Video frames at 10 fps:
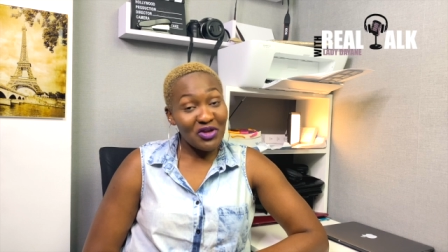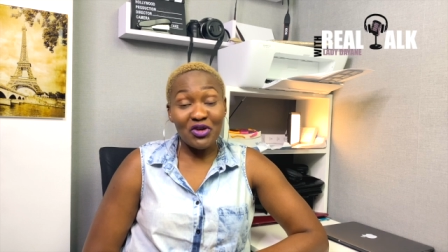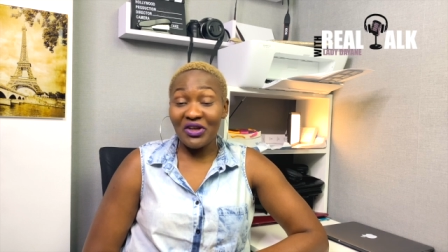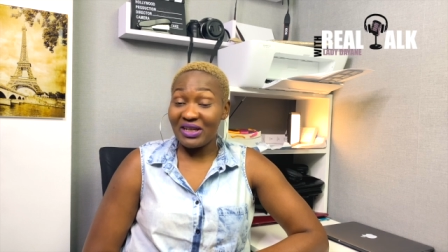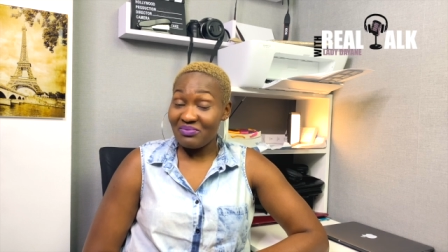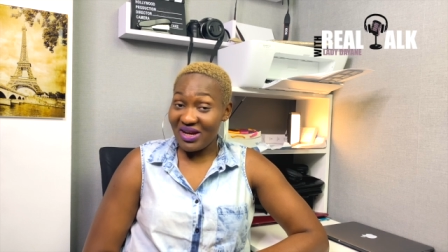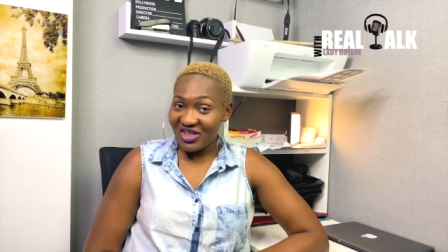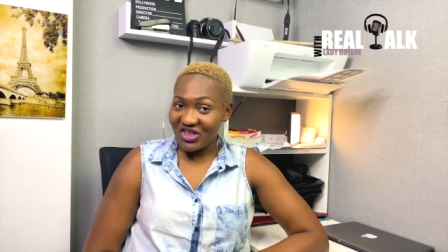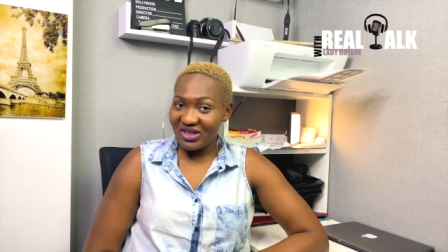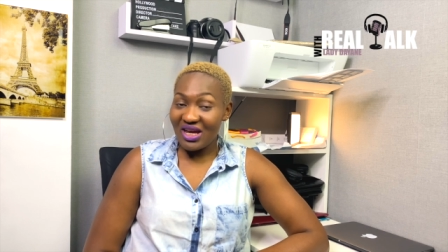you can
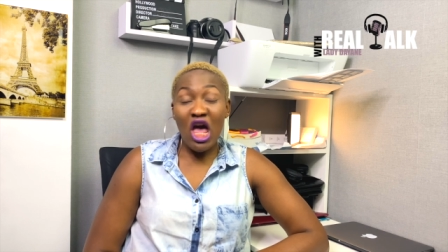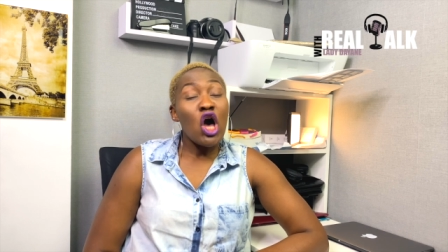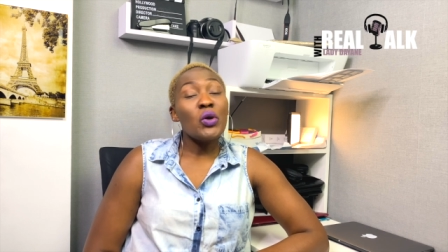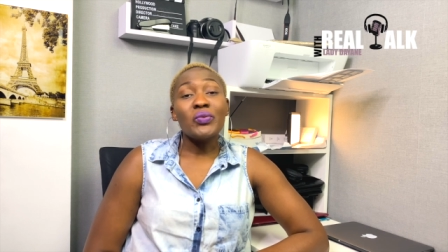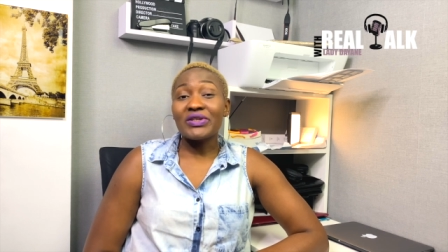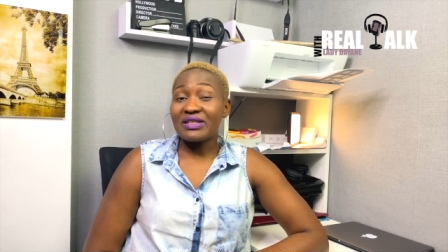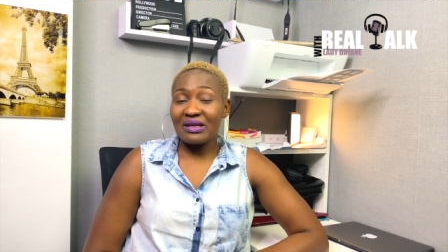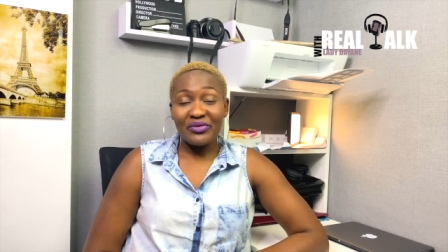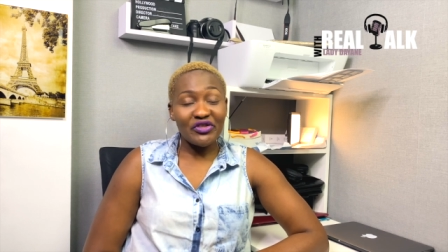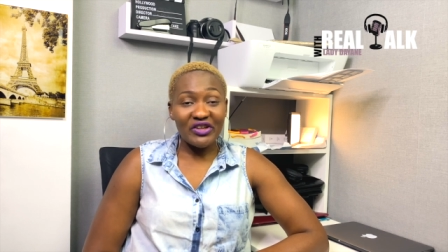imagine was
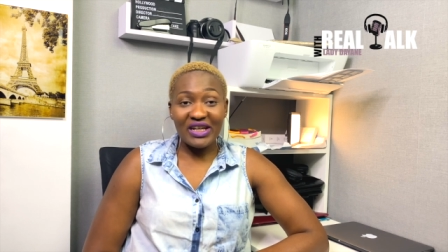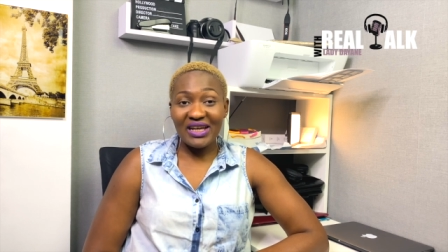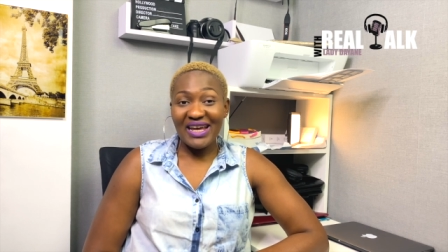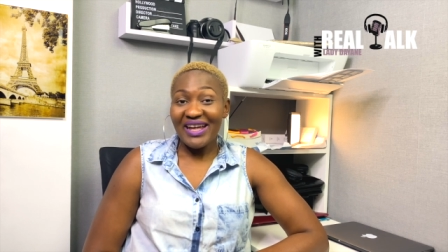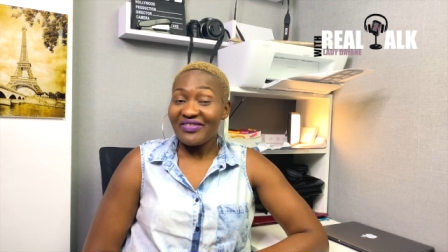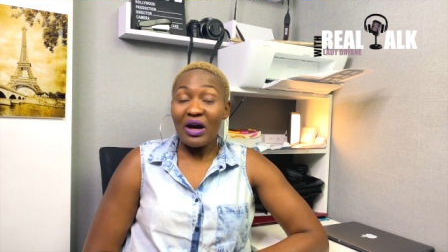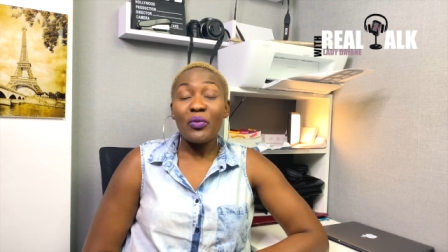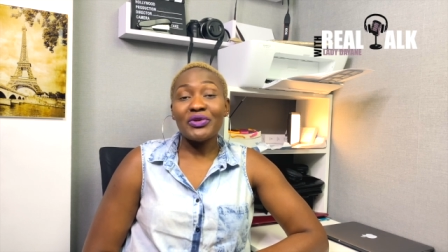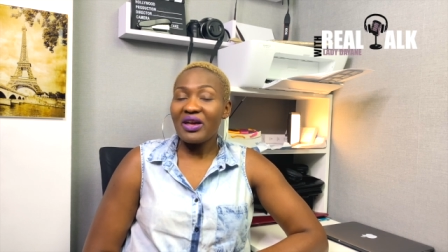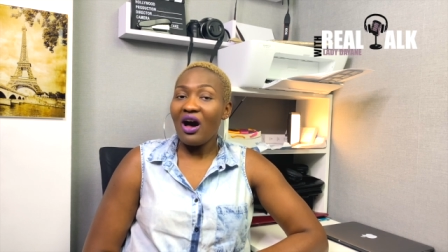something that
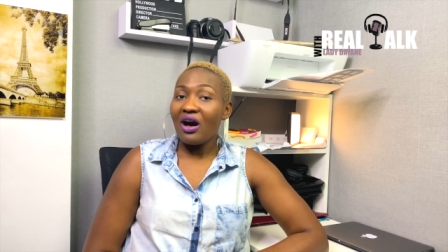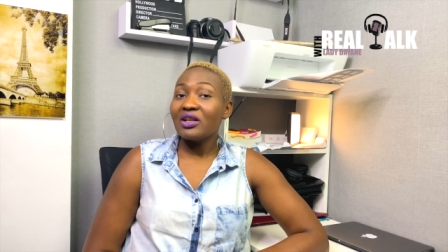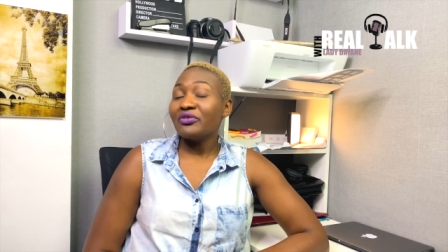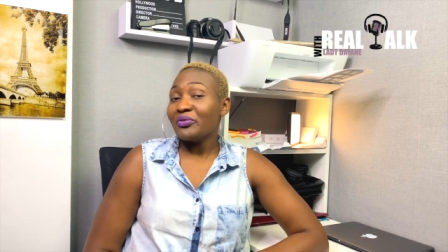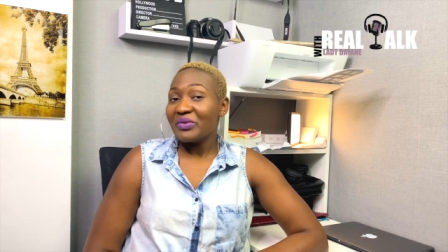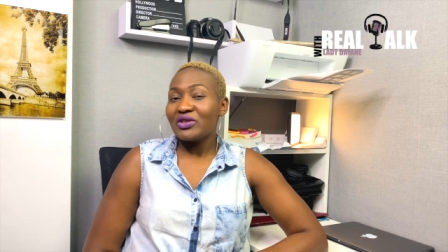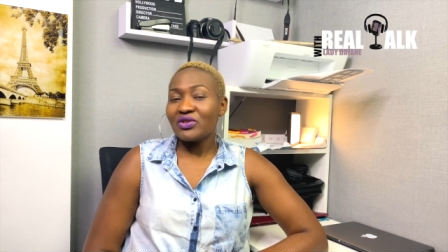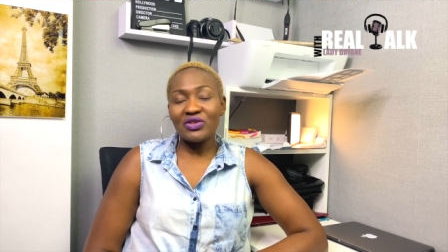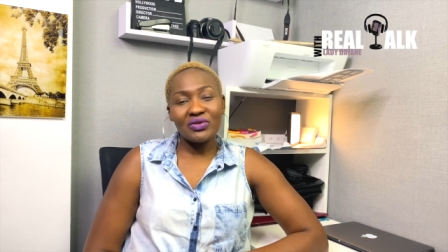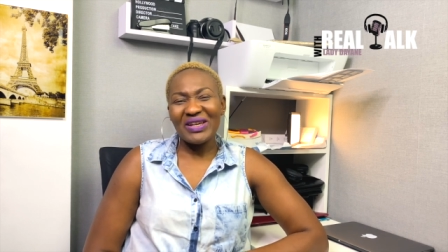was hard for me to
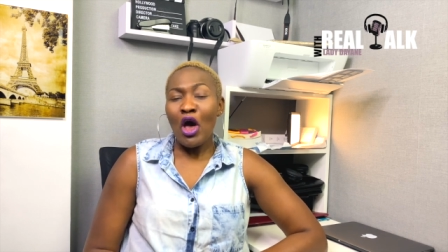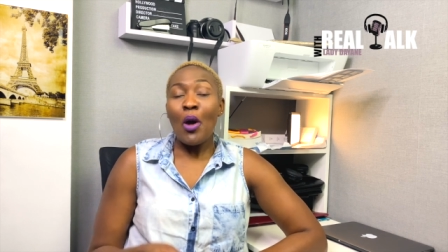do.